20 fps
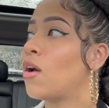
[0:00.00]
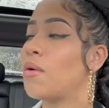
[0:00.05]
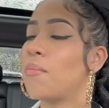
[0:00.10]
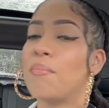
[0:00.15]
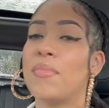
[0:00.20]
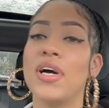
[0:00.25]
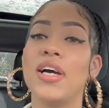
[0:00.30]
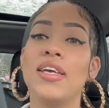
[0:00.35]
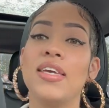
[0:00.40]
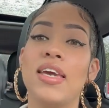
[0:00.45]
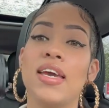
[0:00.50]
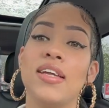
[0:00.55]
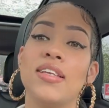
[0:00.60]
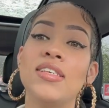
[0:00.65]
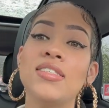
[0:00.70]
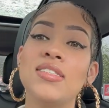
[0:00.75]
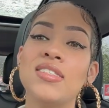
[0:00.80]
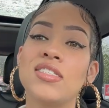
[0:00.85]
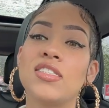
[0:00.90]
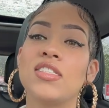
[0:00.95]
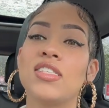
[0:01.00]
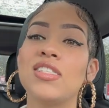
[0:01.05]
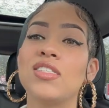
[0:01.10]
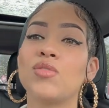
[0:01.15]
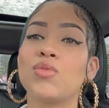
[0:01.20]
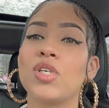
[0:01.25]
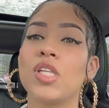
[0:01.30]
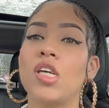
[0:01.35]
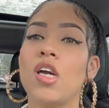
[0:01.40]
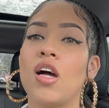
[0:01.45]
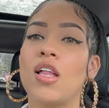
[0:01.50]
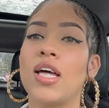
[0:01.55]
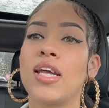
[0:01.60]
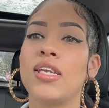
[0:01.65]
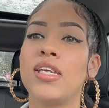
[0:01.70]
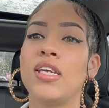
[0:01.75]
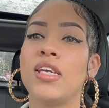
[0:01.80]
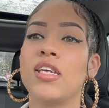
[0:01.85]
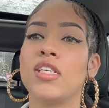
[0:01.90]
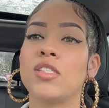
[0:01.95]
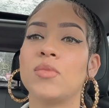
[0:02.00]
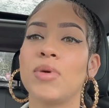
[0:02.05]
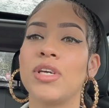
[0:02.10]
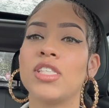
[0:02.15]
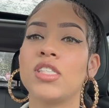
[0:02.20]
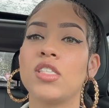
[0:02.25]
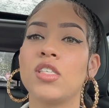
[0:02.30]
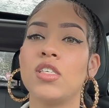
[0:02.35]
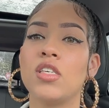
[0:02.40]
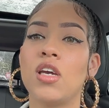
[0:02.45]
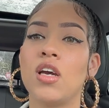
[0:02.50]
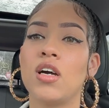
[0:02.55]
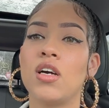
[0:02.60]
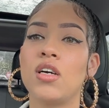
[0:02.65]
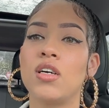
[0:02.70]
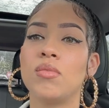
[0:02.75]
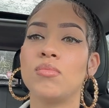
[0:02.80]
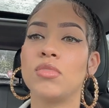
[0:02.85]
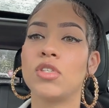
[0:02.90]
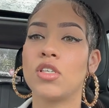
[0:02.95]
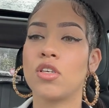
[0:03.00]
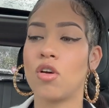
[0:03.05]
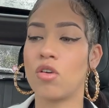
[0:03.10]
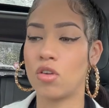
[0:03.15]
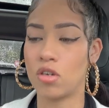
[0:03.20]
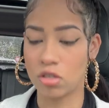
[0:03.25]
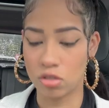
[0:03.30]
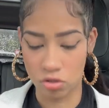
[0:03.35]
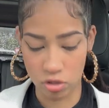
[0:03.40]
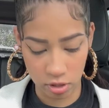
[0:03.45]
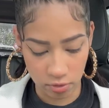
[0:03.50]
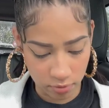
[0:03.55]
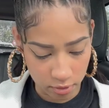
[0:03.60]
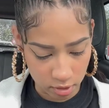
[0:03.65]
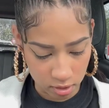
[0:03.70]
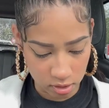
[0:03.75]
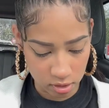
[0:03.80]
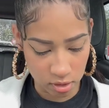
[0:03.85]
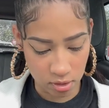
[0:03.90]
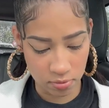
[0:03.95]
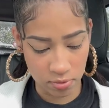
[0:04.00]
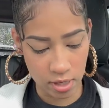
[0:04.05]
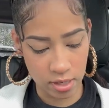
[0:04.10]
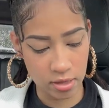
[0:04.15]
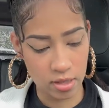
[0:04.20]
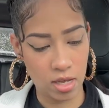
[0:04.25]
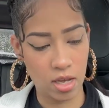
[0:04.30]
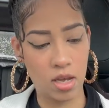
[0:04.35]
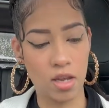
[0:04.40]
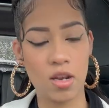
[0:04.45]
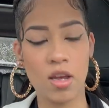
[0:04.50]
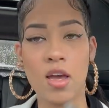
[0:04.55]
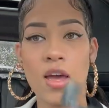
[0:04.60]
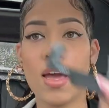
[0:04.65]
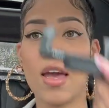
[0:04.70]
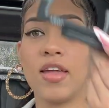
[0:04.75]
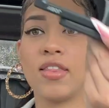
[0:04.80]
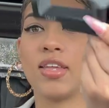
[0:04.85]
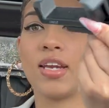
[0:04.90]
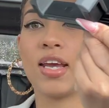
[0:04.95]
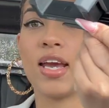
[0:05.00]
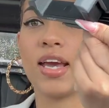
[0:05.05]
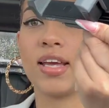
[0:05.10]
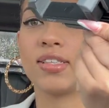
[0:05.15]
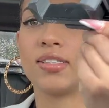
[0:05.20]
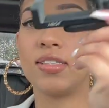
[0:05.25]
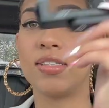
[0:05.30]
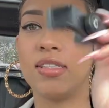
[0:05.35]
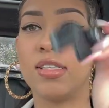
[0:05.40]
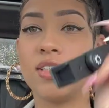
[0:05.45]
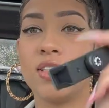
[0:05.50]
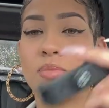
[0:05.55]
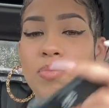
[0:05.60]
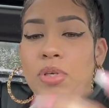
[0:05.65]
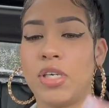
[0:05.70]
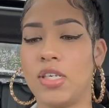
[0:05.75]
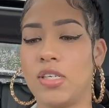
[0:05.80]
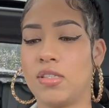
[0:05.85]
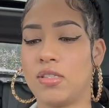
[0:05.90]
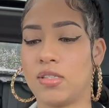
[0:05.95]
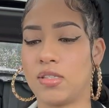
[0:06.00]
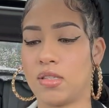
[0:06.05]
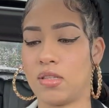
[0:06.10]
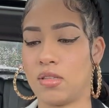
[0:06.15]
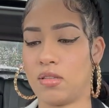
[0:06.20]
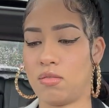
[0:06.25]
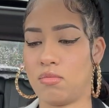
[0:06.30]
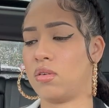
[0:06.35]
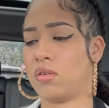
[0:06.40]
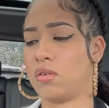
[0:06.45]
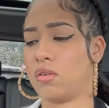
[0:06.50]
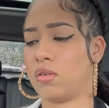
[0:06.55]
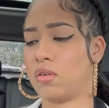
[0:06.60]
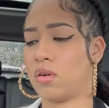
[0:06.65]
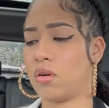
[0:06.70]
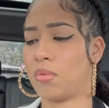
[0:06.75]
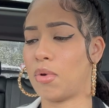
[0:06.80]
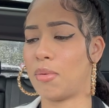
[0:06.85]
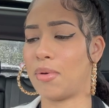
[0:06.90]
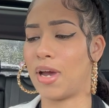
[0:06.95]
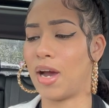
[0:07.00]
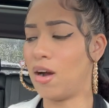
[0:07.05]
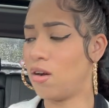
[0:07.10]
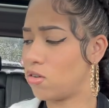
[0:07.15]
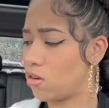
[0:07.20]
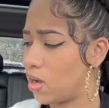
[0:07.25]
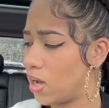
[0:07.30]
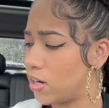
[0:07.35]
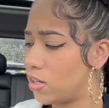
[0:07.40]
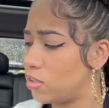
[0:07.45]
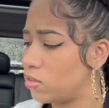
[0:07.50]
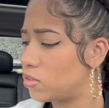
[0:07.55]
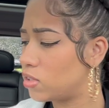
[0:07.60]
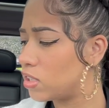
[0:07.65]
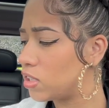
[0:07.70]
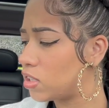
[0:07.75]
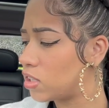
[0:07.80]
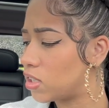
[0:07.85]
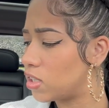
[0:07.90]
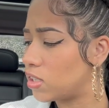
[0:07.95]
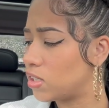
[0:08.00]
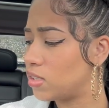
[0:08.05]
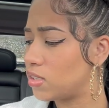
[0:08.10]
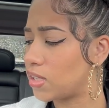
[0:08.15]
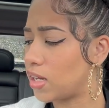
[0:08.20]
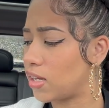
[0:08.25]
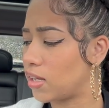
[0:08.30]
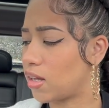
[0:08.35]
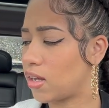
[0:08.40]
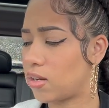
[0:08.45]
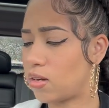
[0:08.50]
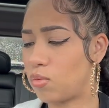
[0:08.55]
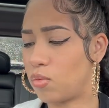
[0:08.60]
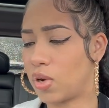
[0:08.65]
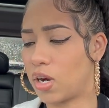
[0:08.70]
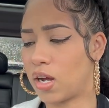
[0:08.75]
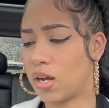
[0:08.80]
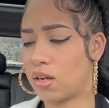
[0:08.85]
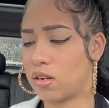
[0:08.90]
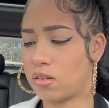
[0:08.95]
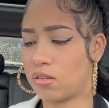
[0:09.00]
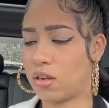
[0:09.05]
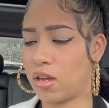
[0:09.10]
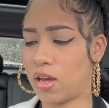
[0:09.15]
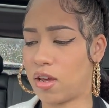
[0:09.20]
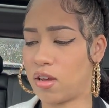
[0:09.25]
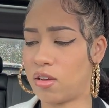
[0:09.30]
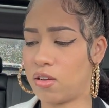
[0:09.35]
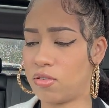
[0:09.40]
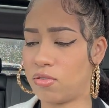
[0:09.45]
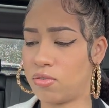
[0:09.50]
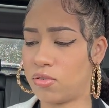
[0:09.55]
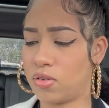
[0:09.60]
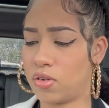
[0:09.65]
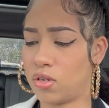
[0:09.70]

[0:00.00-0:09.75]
But yeah, this is this is really all I need, especially um, to go to Dreamville and stuff like that. And then it has this piece. Oh baby, I don't know how to use this shit. This ain't like what I have.